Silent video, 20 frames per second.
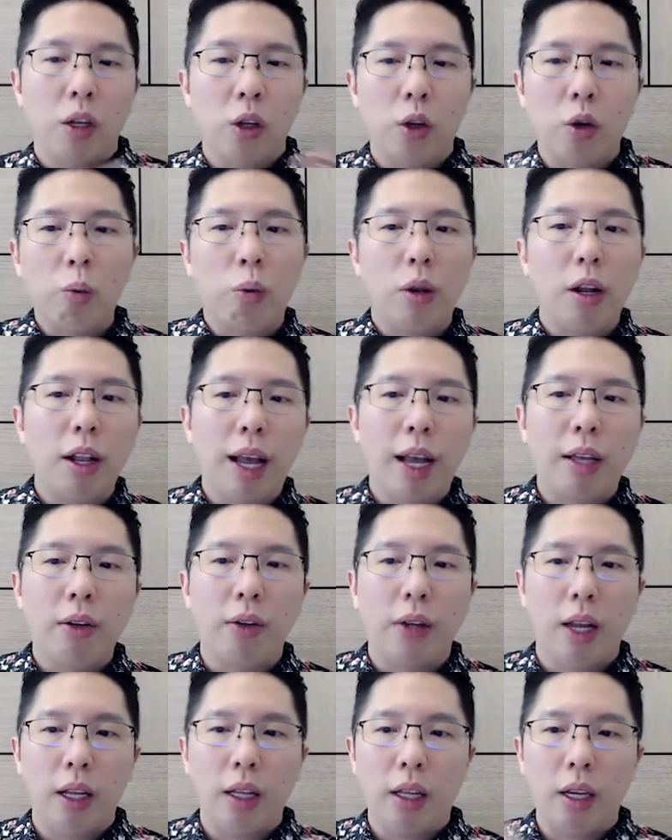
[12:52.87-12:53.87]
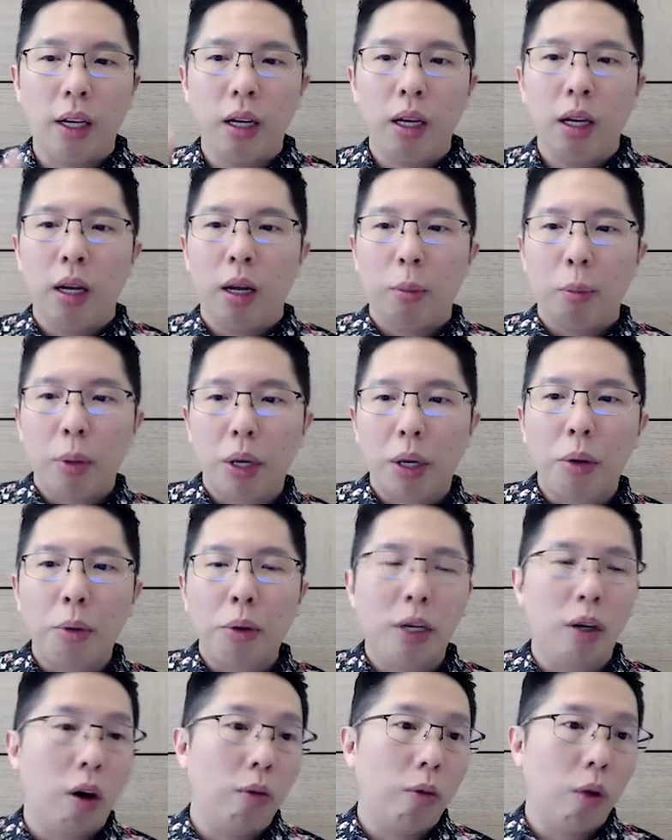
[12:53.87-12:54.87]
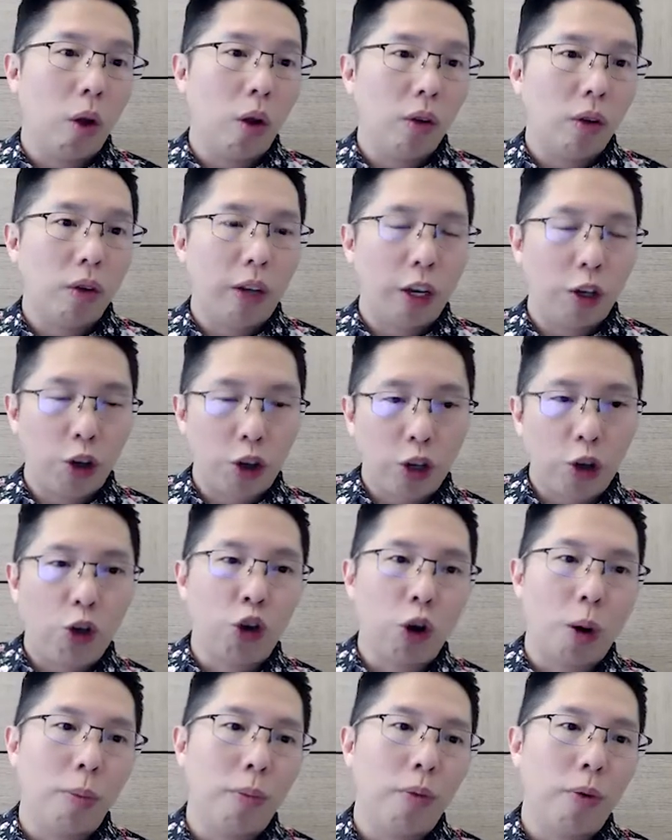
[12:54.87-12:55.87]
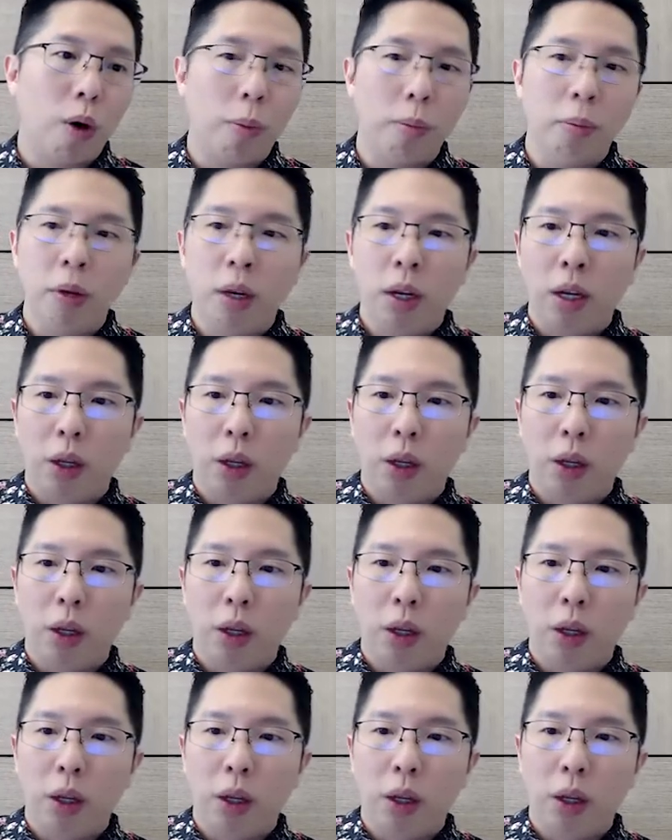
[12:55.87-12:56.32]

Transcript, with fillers: you realize that the period of losses actually dropped from